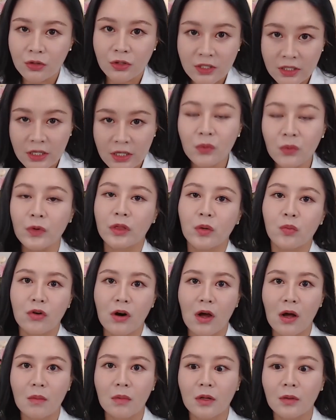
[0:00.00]
deal with the
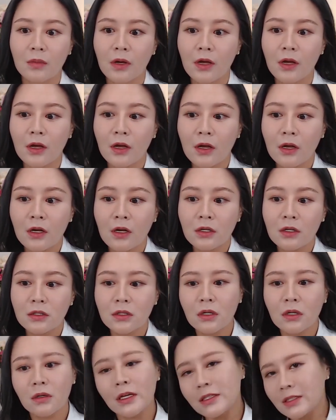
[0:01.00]
problem.
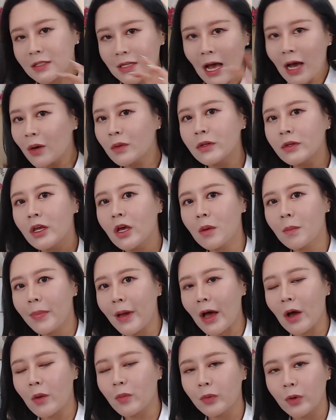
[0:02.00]
So it's not only
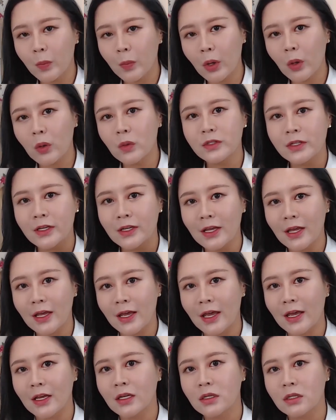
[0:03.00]
about proposing
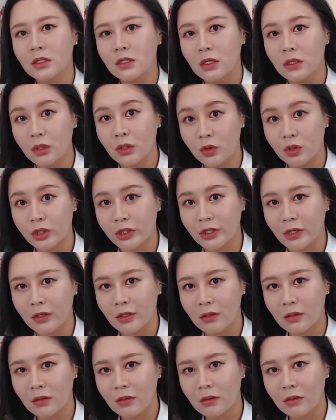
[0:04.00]
a
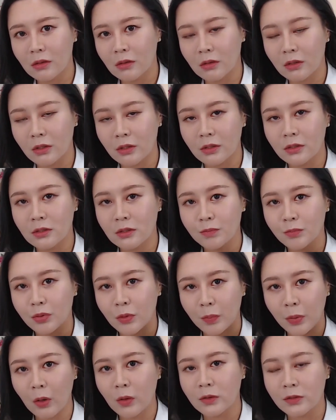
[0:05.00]
solution or
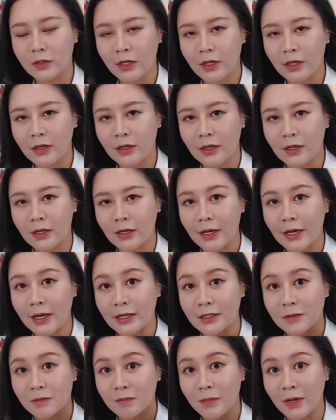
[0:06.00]
proposing
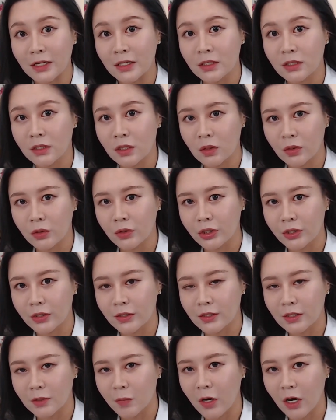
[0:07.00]
as many
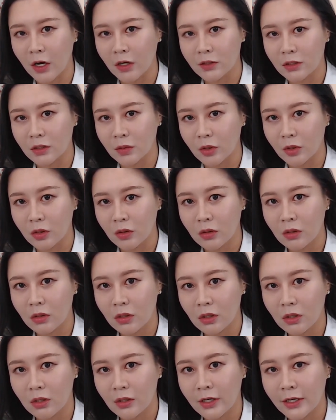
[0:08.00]
solutions as possible,
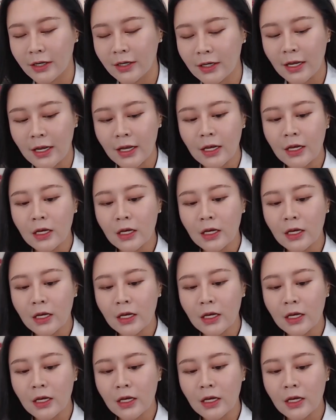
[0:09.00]
all right?